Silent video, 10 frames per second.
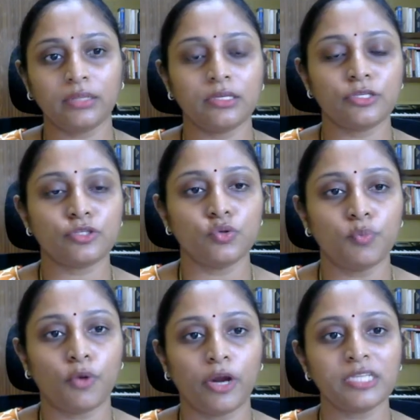these 2
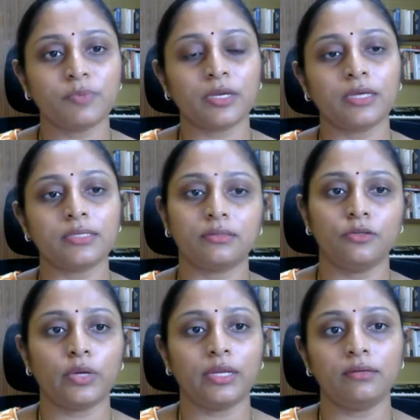points because you
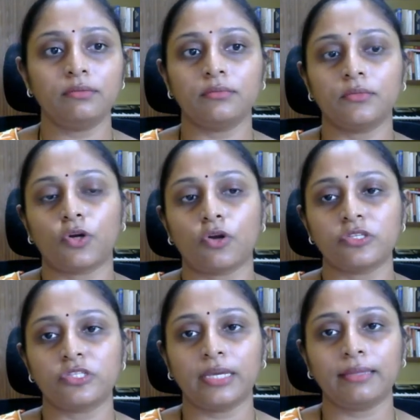can cross
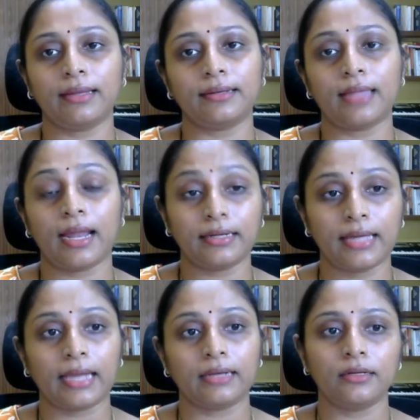check that
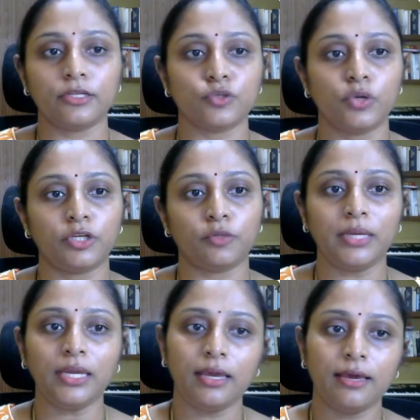diagonal is going to be
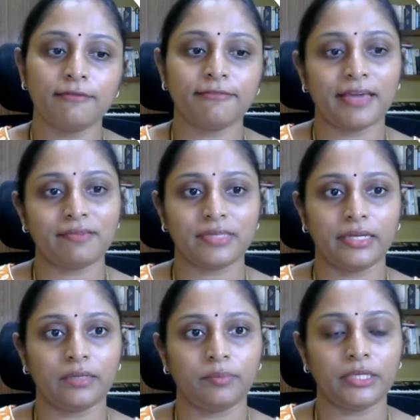5
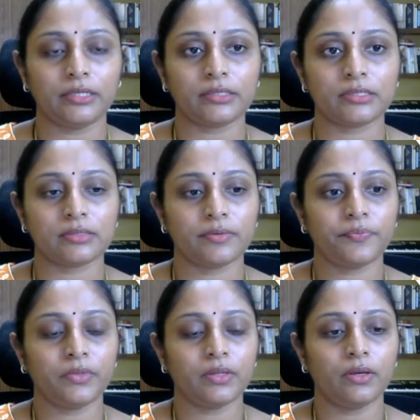centimeters.
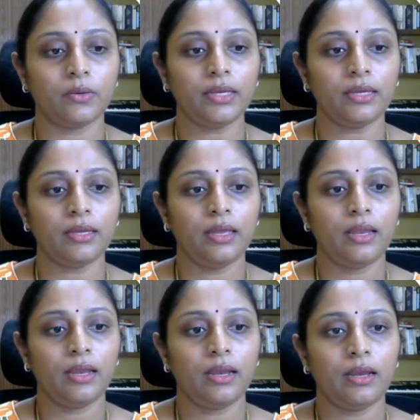Okay,
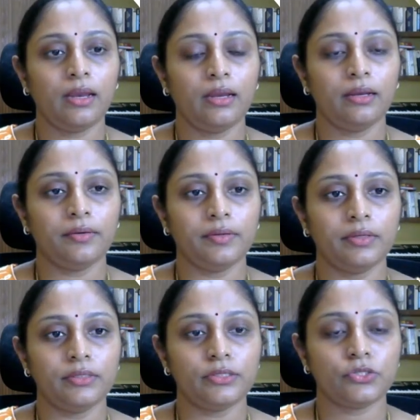
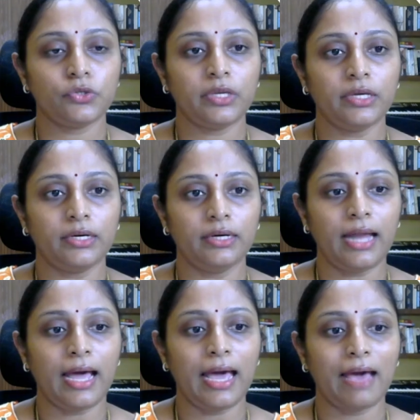so here
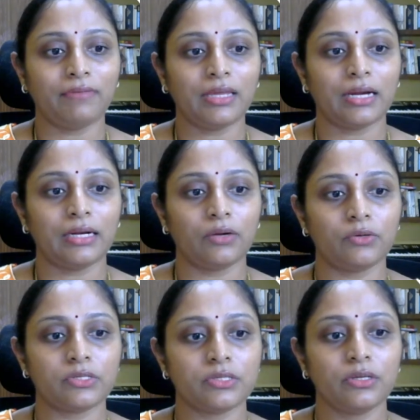I have the
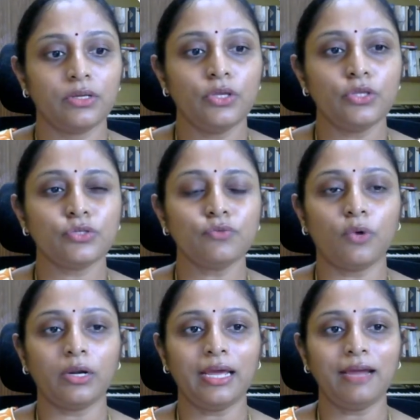cutouts. So what
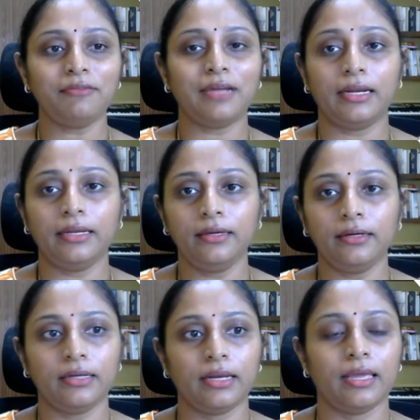I have done
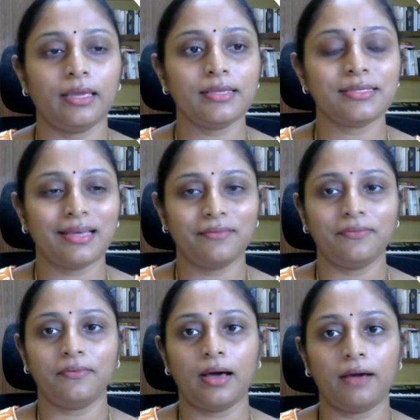here is,
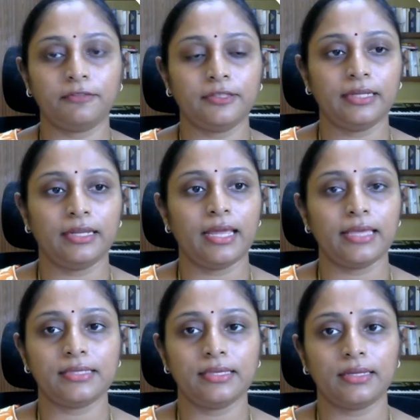after
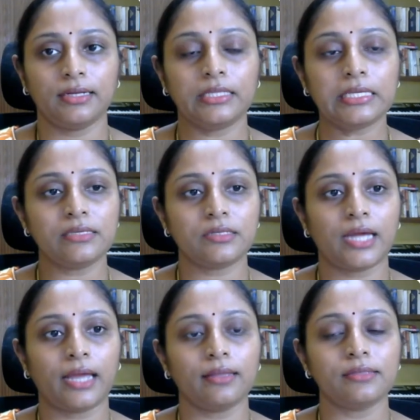realizing that these
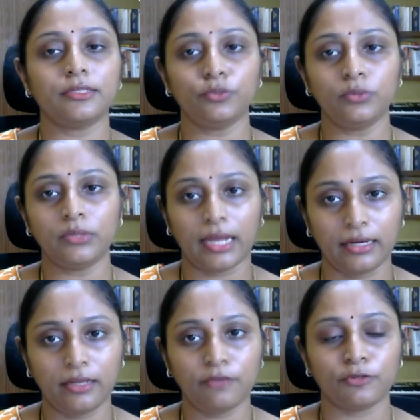triangles are too
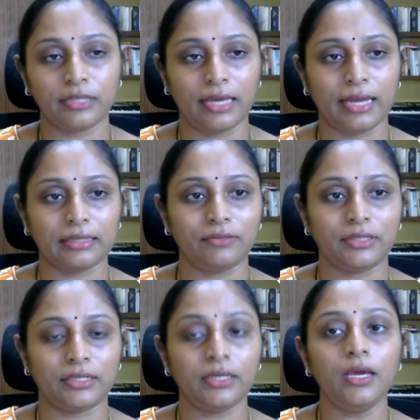tiny for the
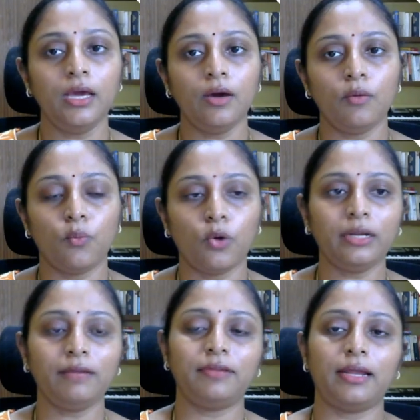activity, what I
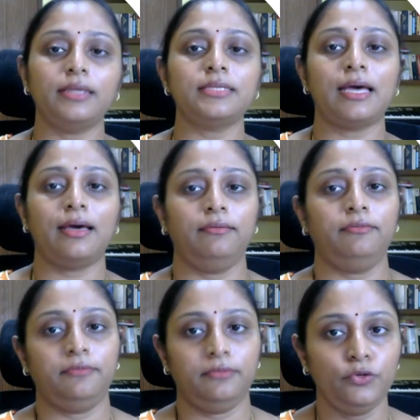have done is I have
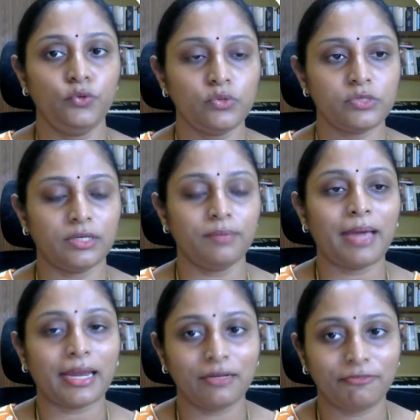used a
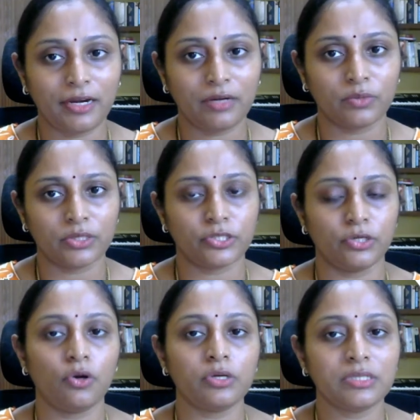magnified version
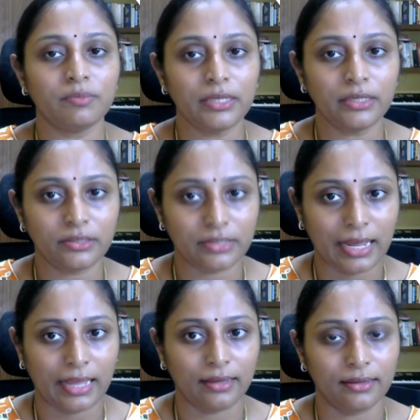or similar
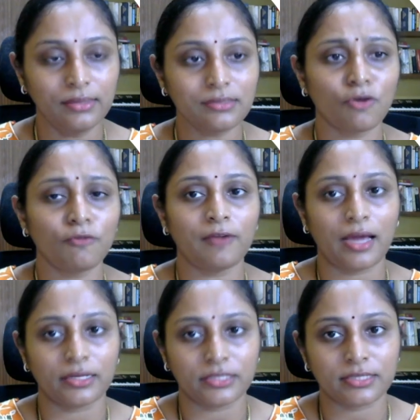triangles of
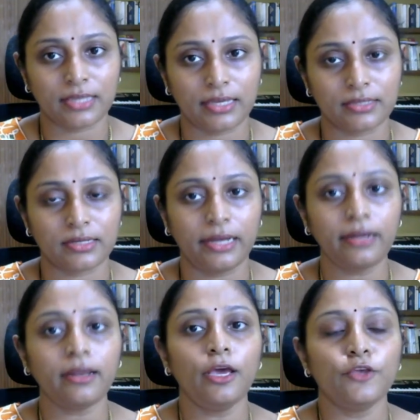larger size, right?
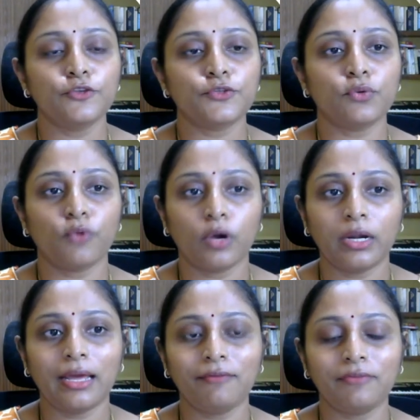So what I
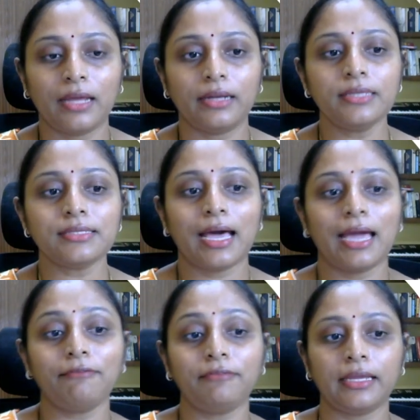have done is I
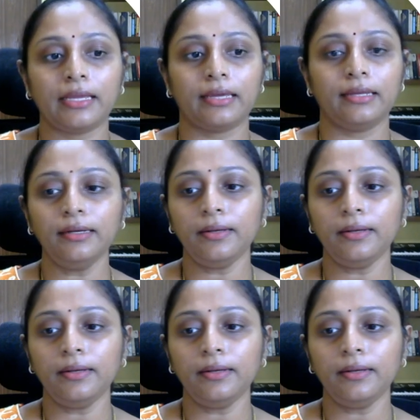have taken,